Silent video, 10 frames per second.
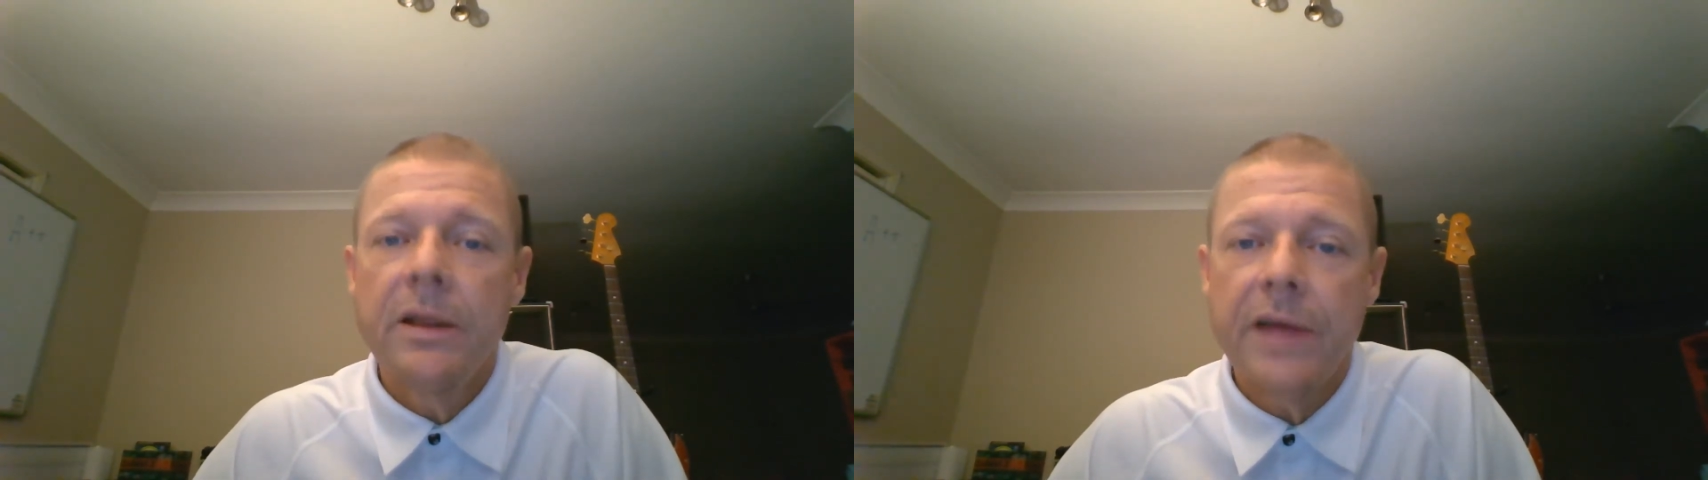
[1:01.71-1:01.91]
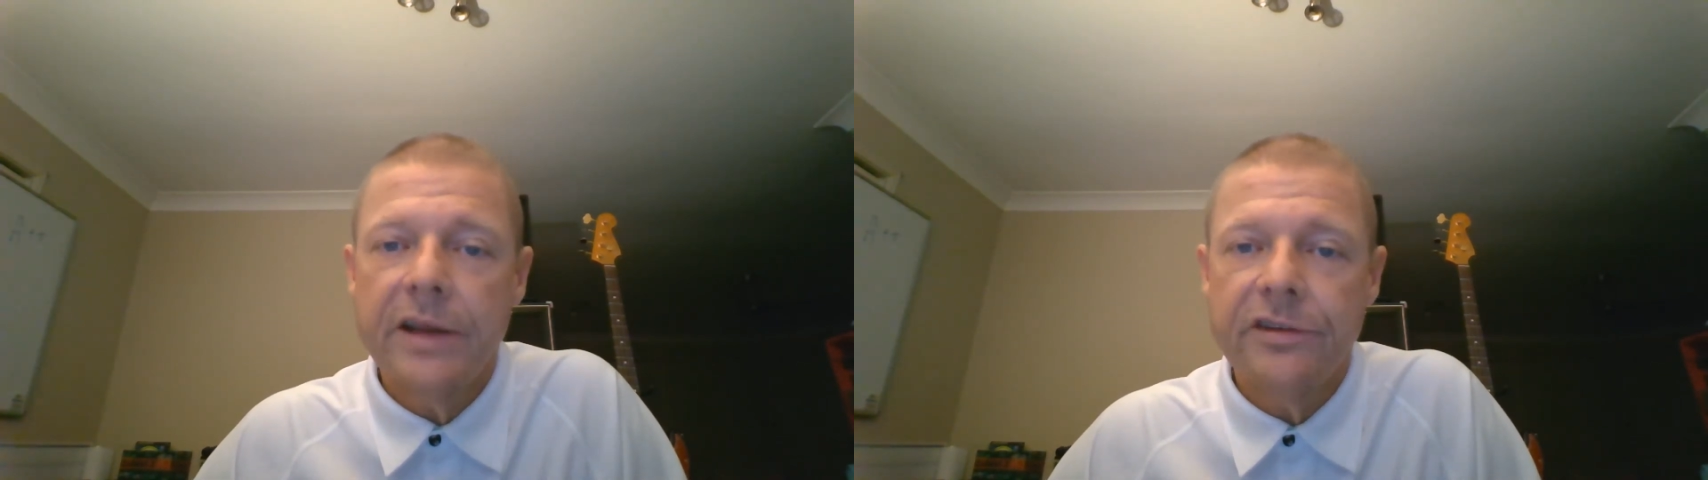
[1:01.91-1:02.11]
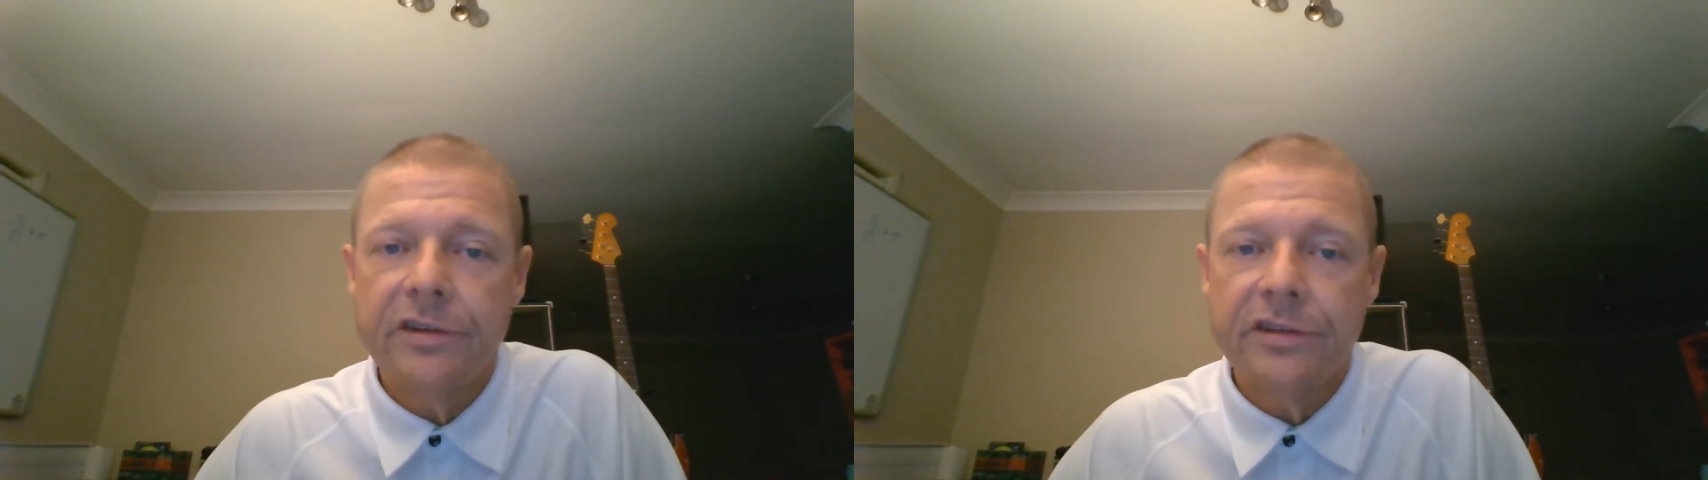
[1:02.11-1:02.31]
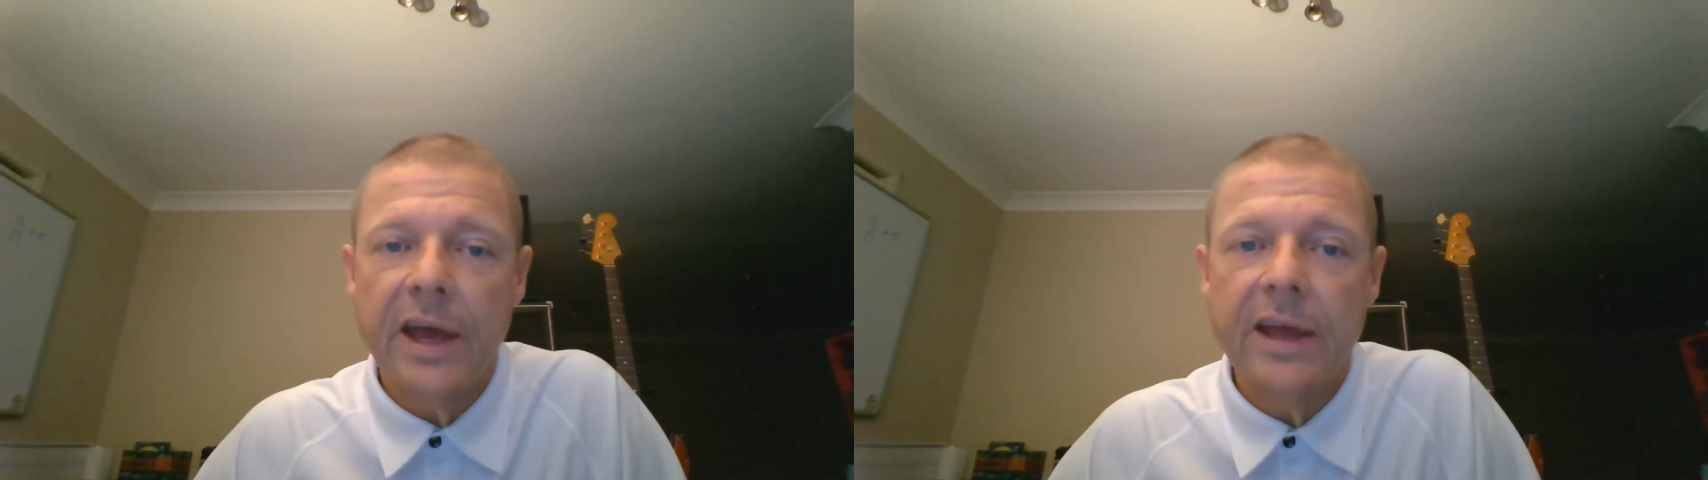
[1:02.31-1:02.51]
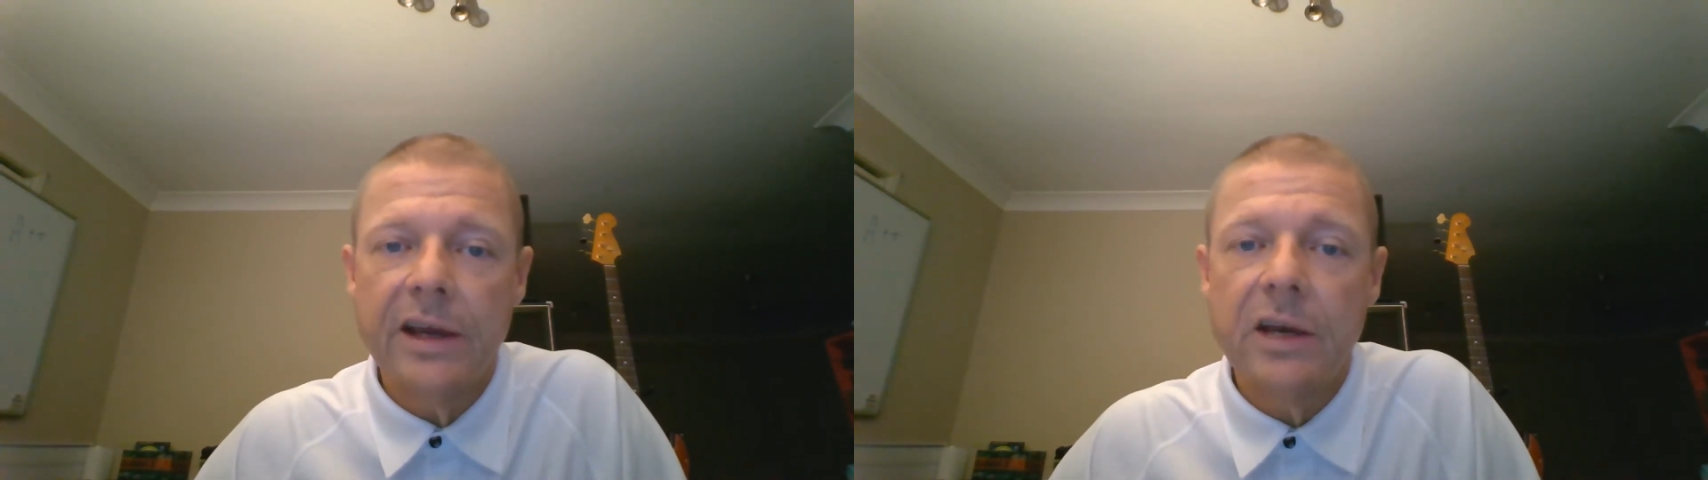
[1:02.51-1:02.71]
That is to
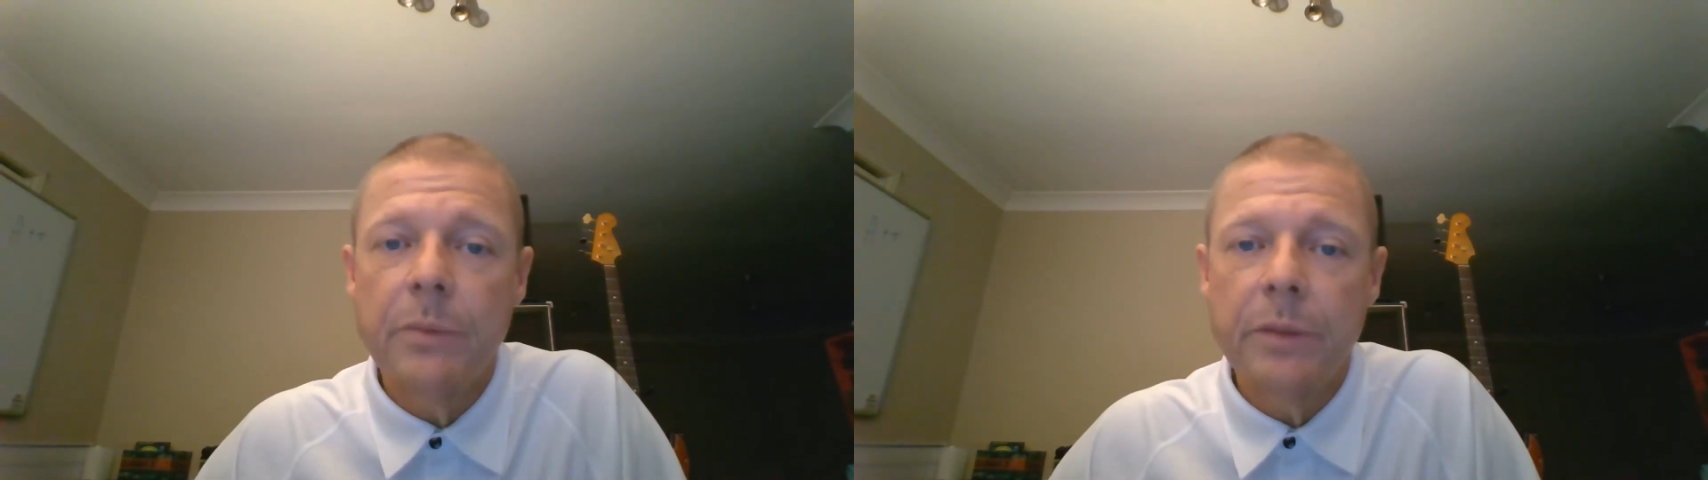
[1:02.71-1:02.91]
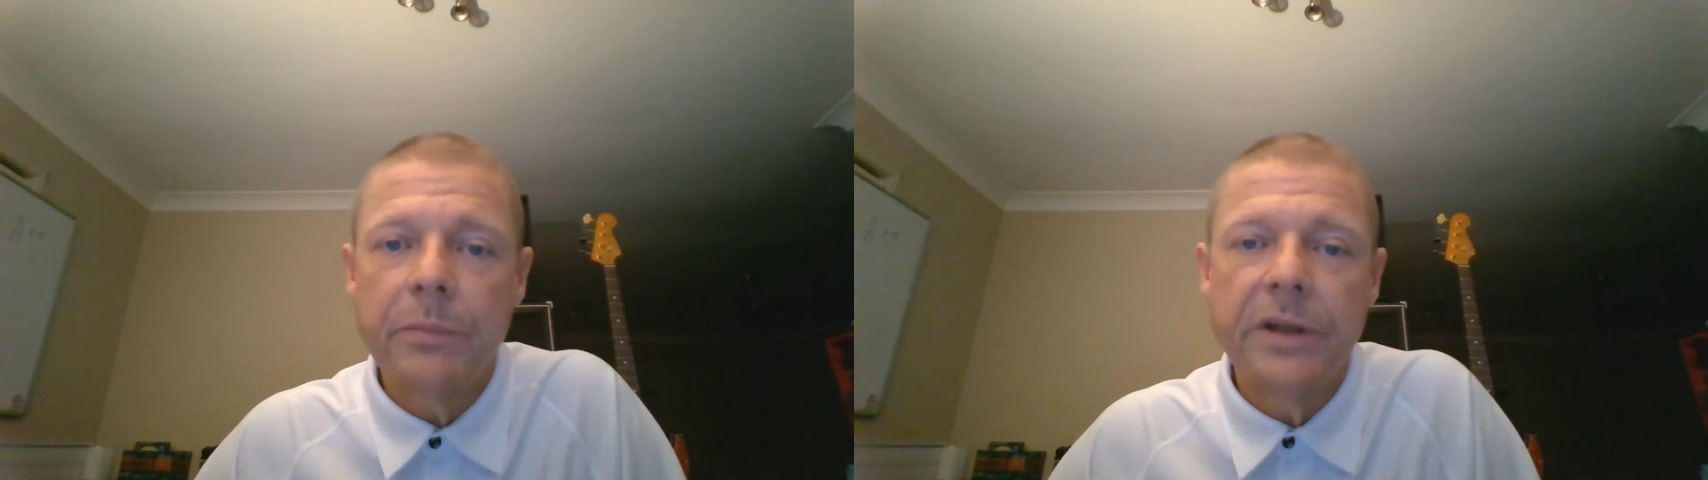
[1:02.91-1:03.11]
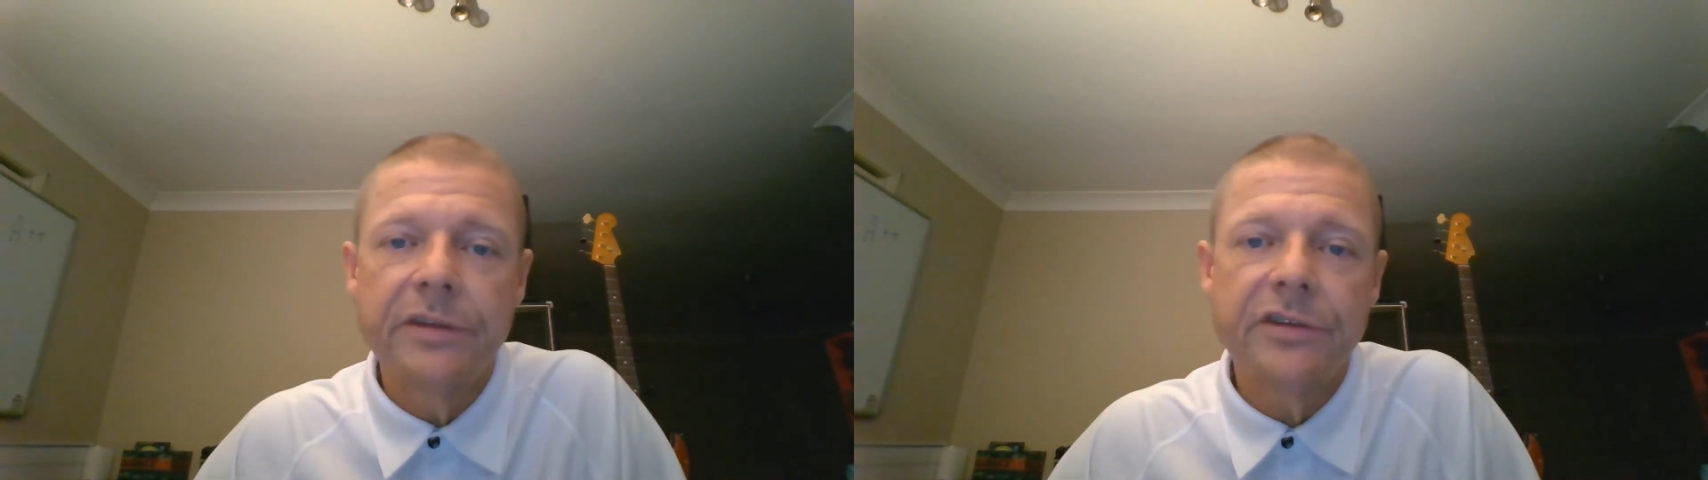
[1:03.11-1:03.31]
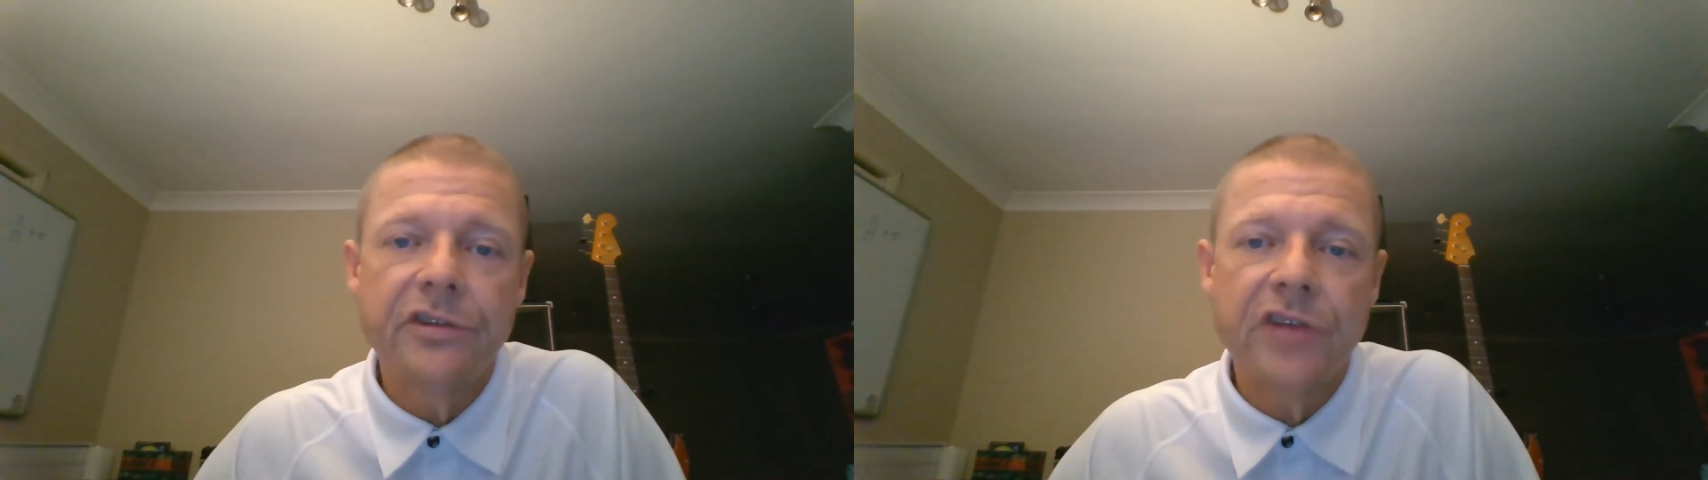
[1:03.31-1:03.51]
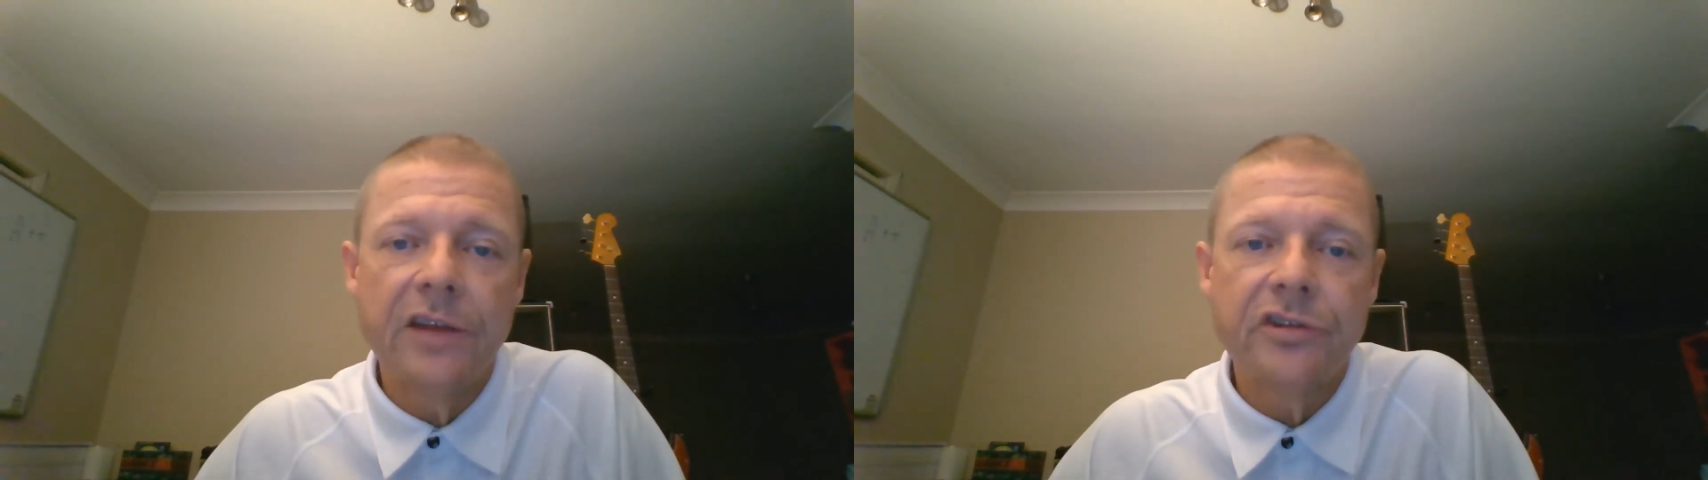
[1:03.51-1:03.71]
say, a commitment to
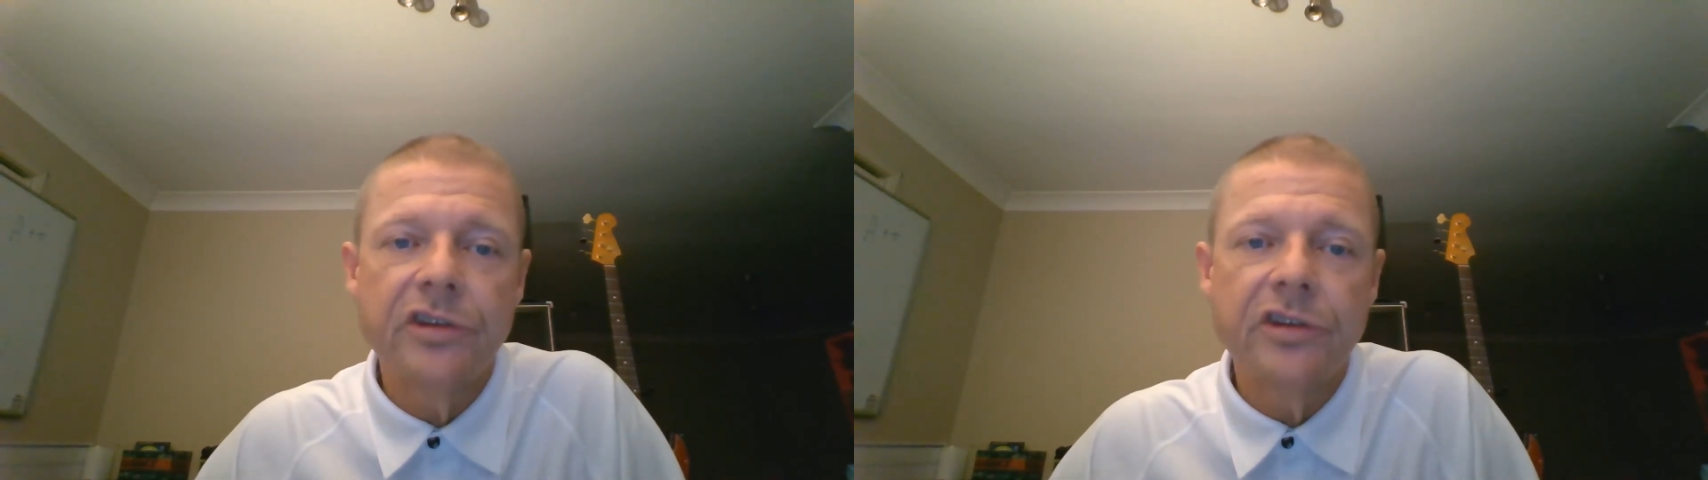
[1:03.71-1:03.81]
challenging